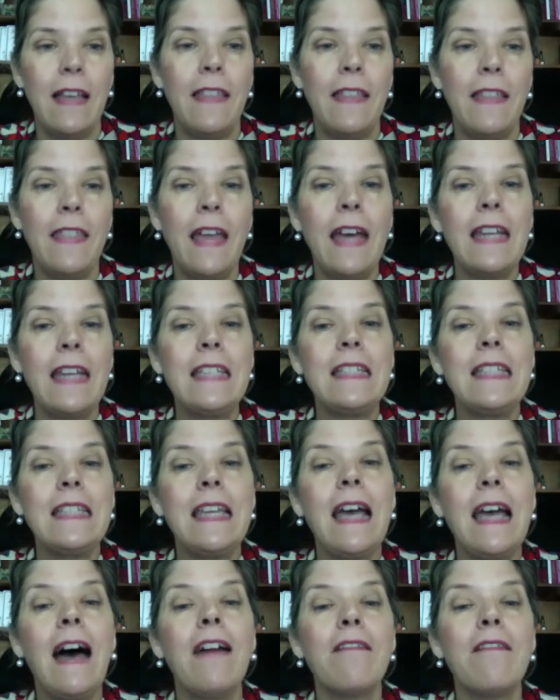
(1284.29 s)
That is
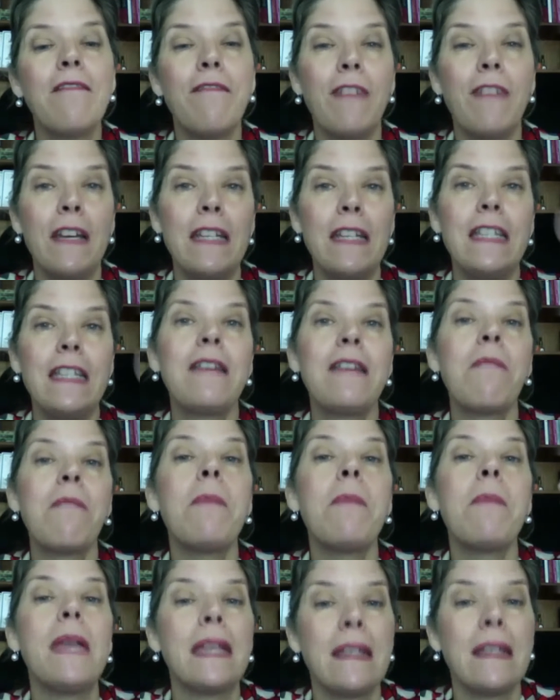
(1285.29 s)
the unfunding
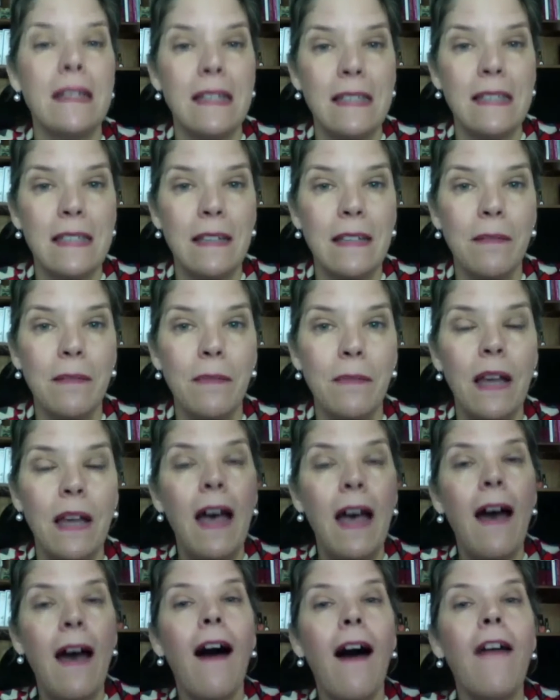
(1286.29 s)
mechanism.
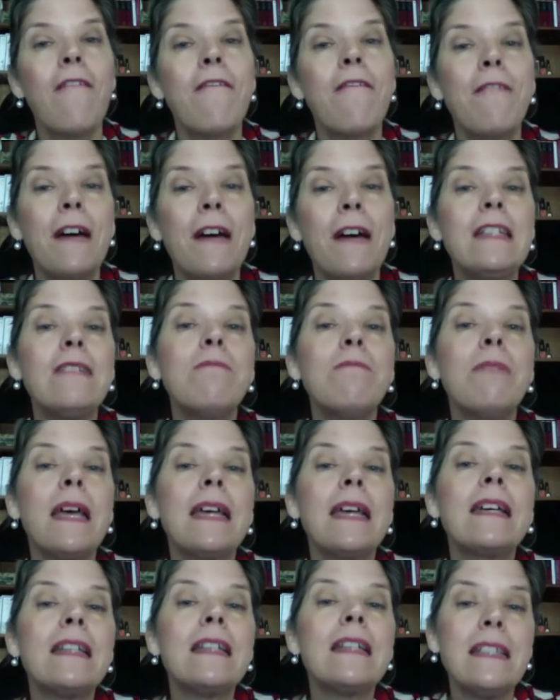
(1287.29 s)
Unfunding
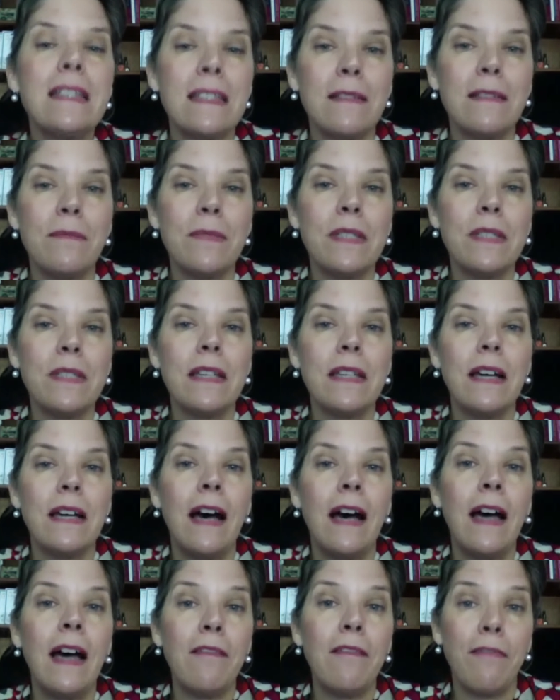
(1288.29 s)
mechanisms,
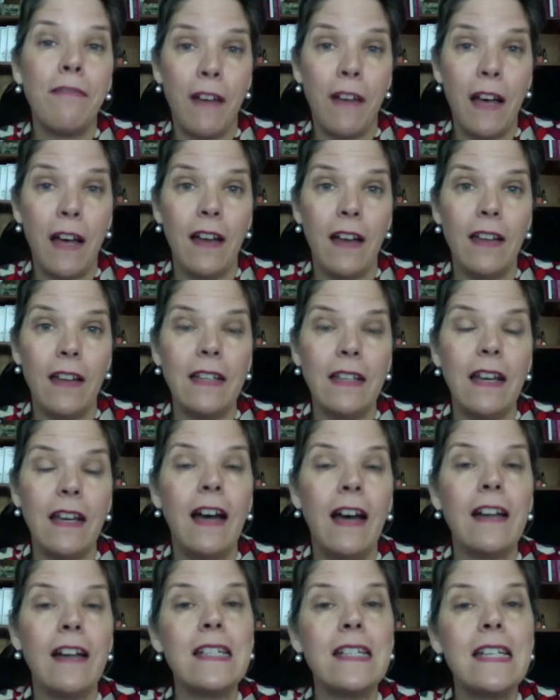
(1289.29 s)
I find,
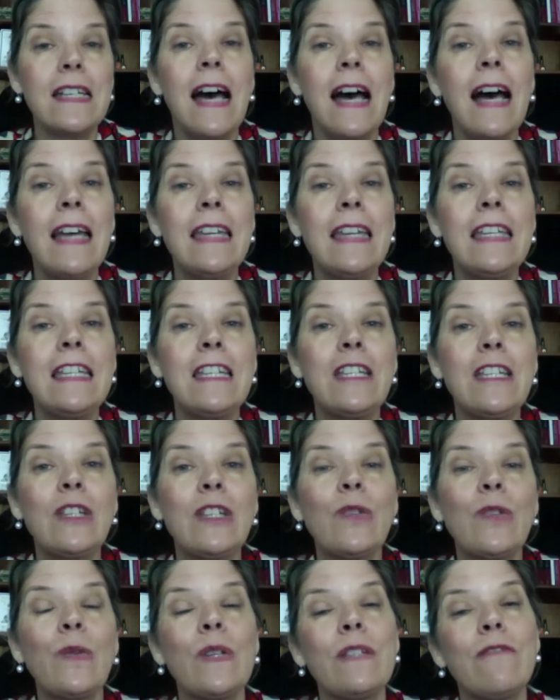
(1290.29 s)
are tied
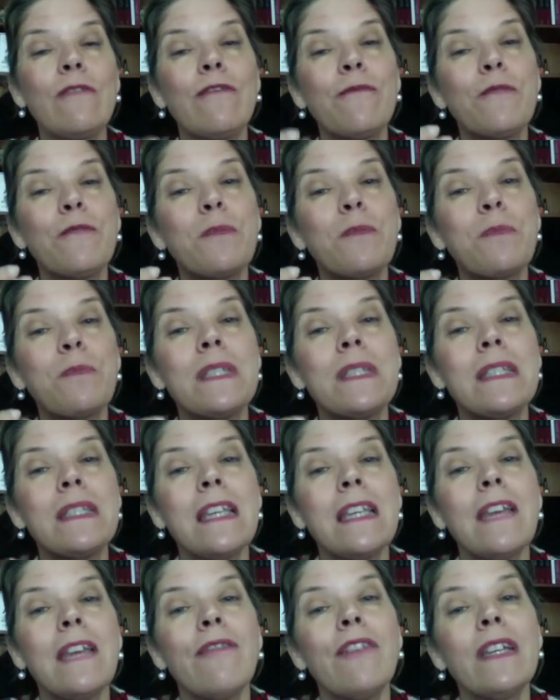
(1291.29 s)
into a
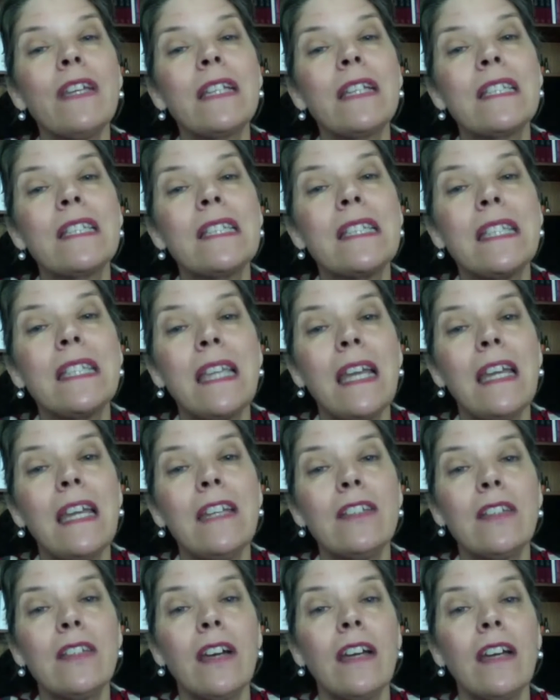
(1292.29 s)
specific
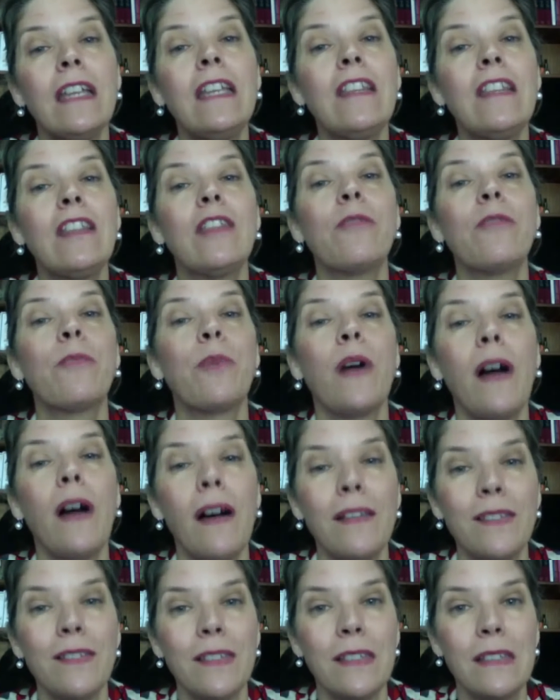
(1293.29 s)
stage in the
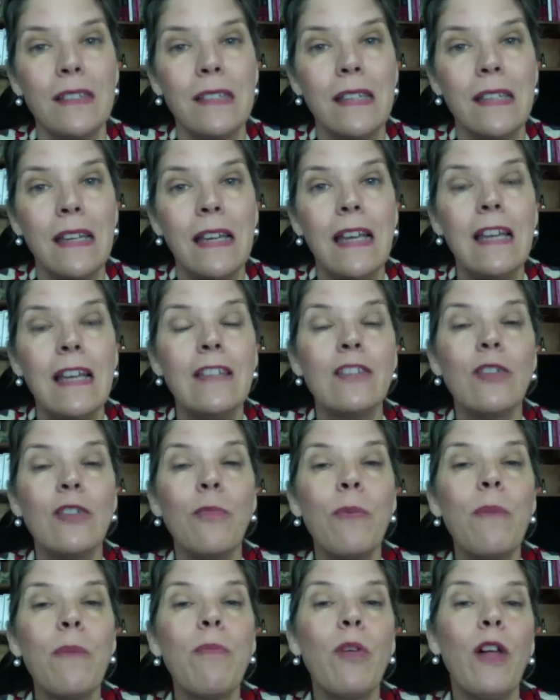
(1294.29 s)
process. So
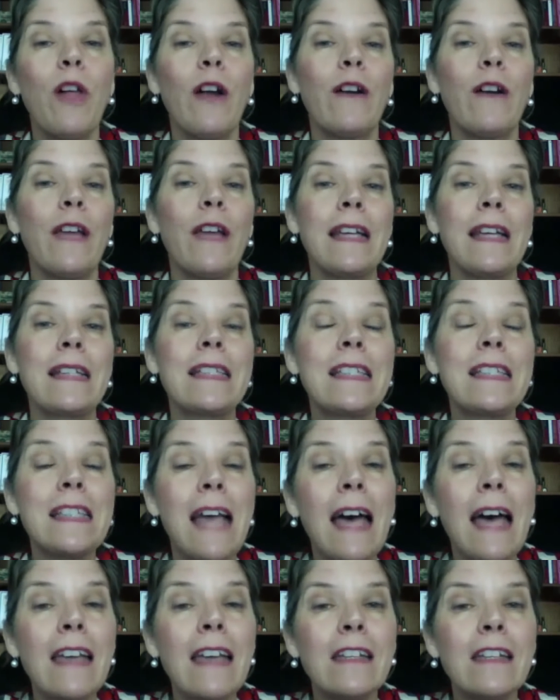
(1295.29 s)
people are
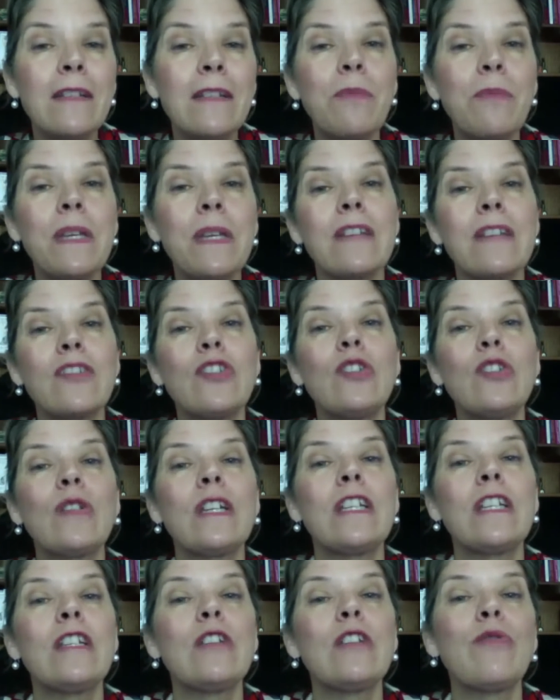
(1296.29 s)
excited because you
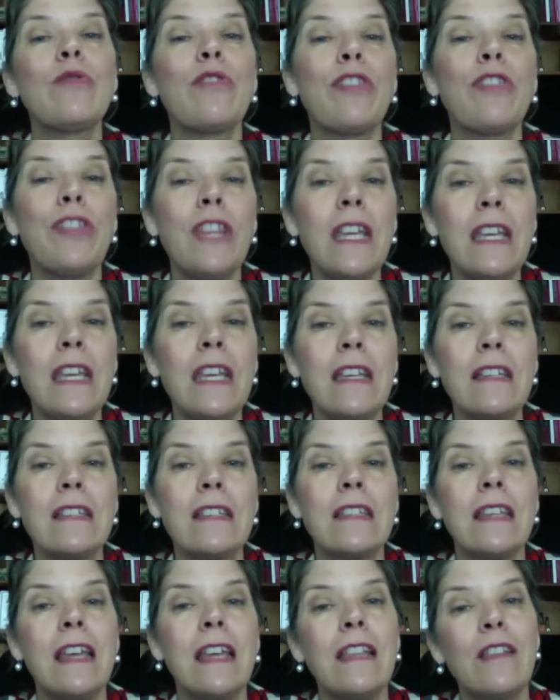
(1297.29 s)
can do
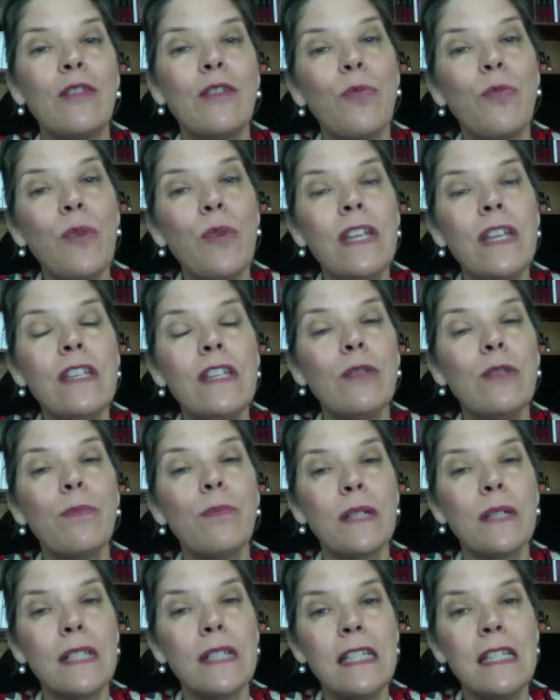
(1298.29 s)
things and they're willing to
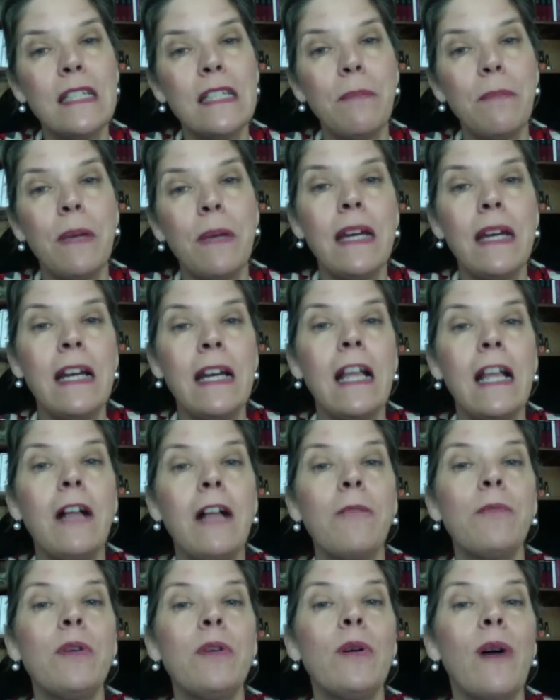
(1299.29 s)
participate and
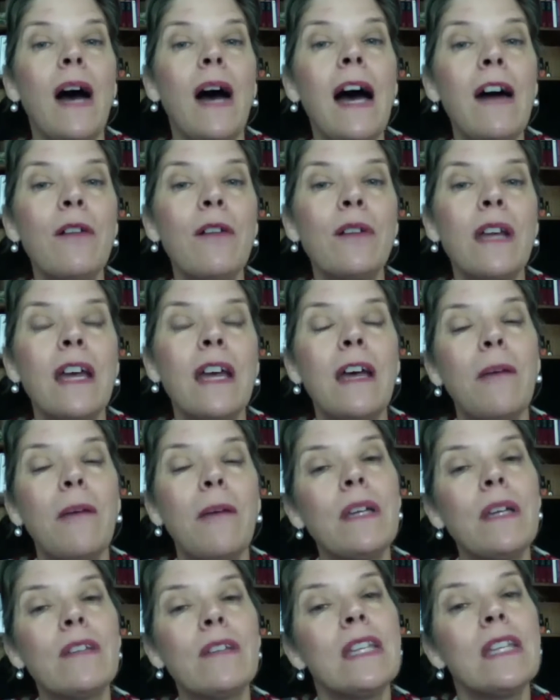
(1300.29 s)
help you out
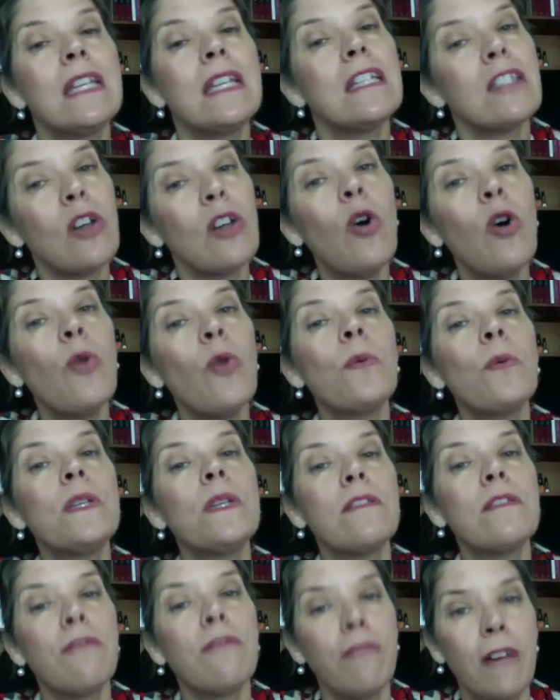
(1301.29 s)
because it is
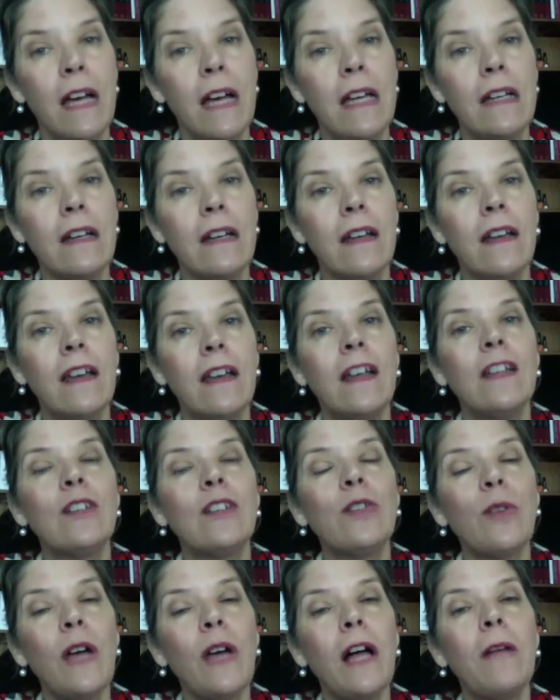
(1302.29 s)
always fun
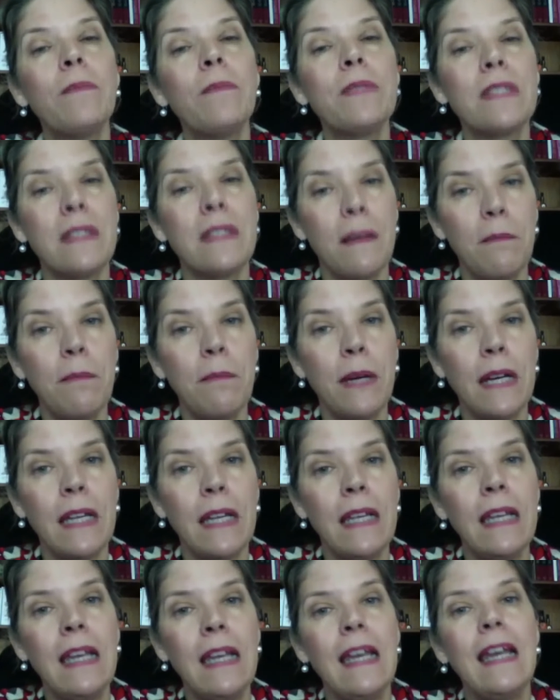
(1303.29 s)
to help
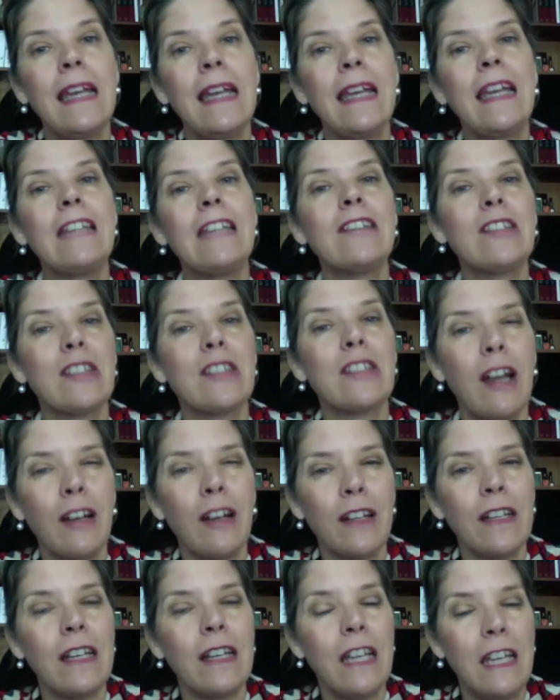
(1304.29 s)
somebody get
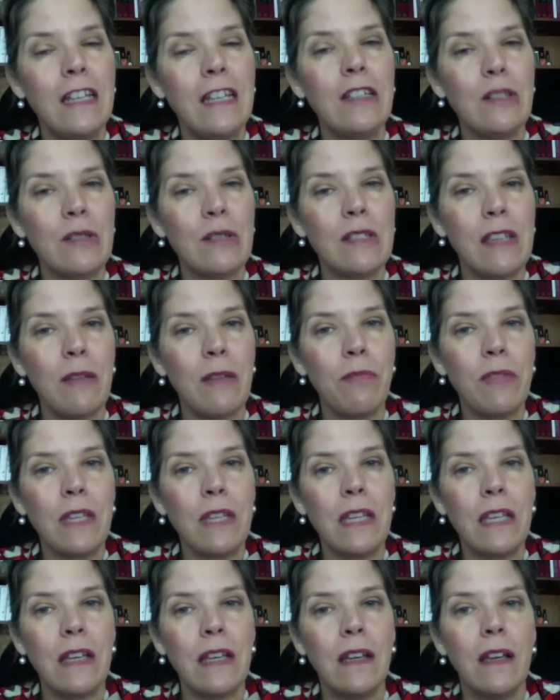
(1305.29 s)
started into
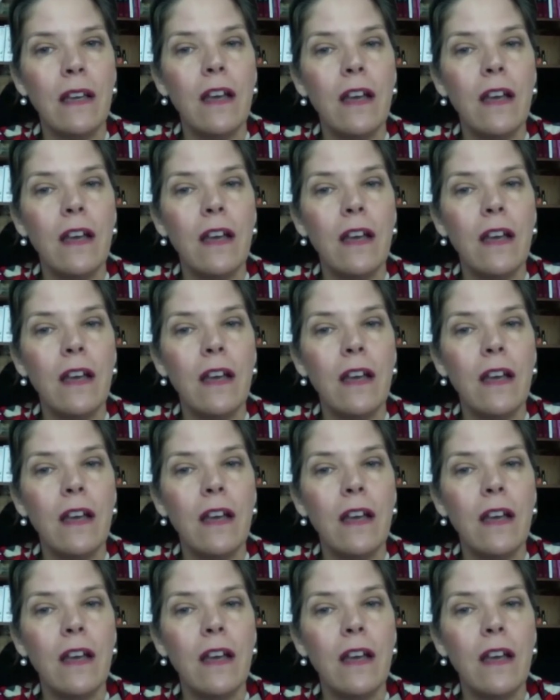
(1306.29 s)
something.